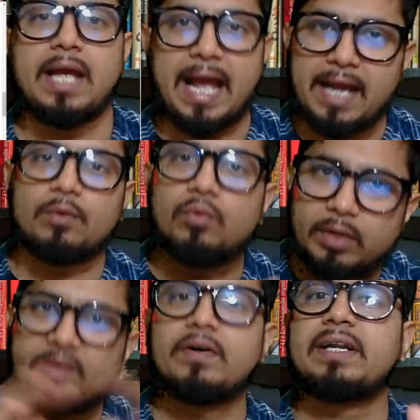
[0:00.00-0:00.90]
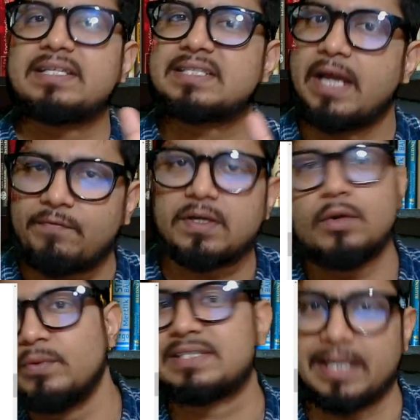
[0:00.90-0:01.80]
and whoever is left
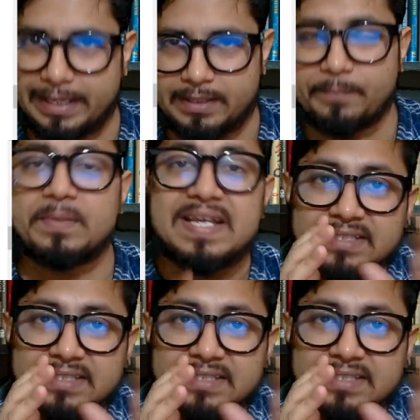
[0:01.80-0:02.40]
we select them